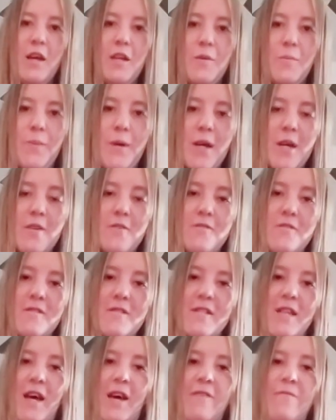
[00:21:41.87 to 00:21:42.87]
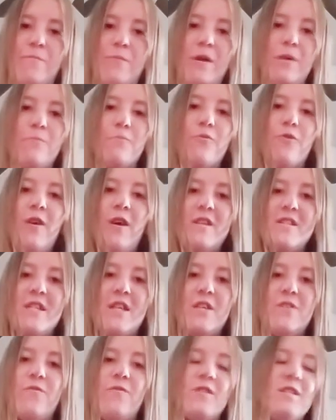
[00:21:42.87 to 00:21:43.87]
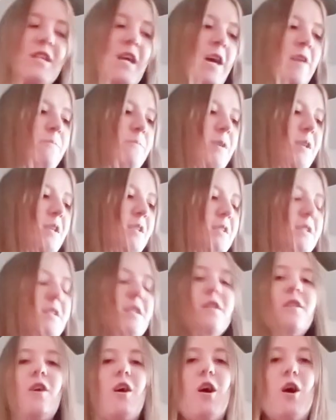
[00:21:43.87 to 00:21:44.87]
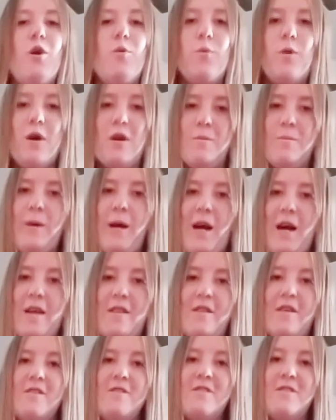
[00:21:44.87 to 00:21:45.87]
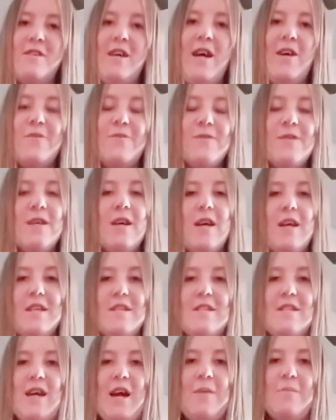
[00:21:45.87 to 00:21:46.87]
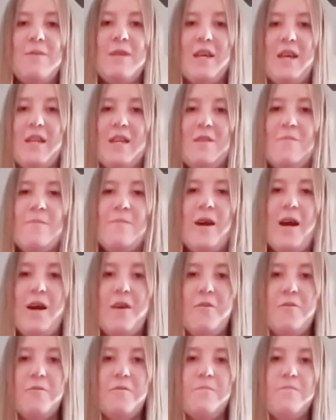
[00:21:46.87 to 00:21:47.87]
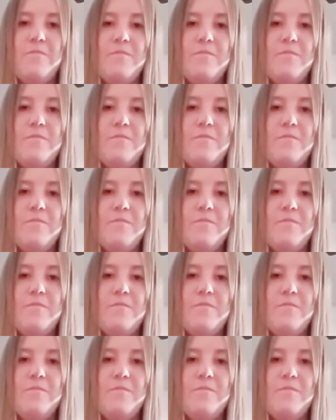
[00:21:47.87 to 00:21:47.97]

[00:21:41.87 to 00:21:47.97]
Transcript: the pickles have been processed for 10 minutes in the hot water bath, so now it's time to get them out.